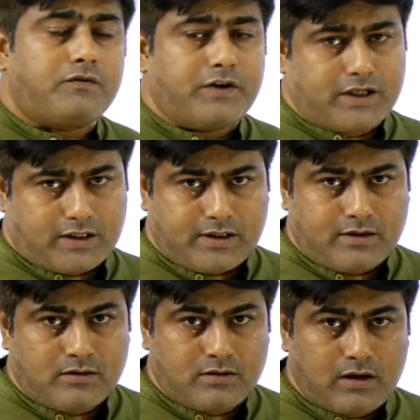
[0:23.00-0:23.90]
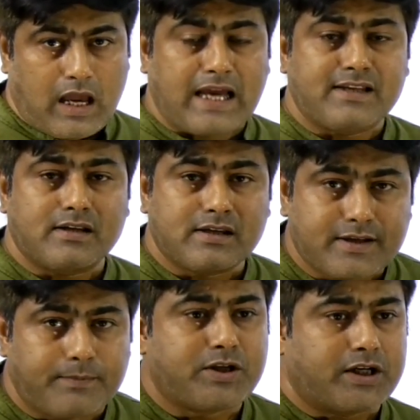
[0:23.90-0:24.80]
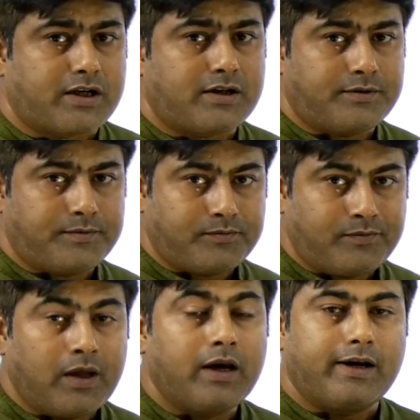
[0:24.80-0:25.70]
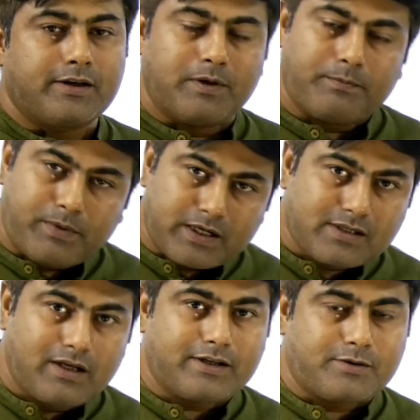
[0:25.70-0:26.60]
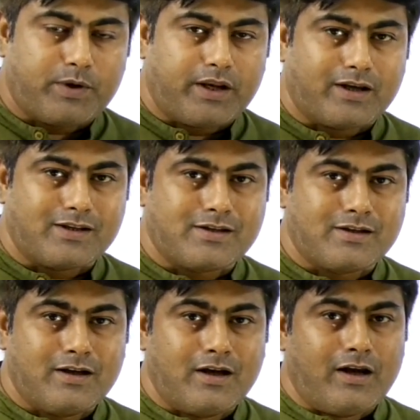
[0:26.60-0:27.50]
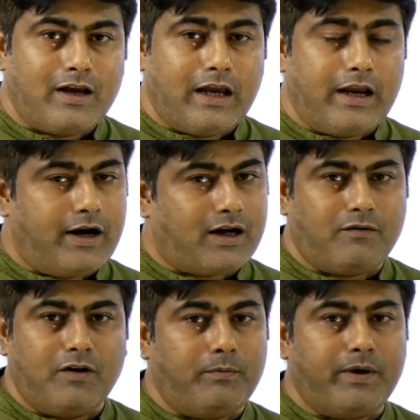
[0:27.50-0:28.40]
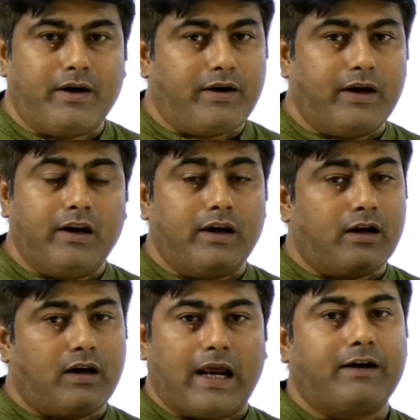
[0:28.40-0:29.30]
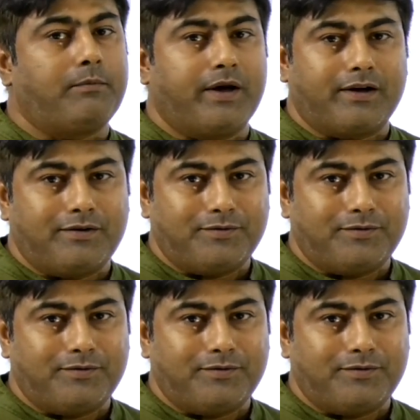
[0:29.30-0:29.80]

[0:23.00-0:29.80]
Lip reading: physics as a subject, it's my personal experience. It will be really a nightmare.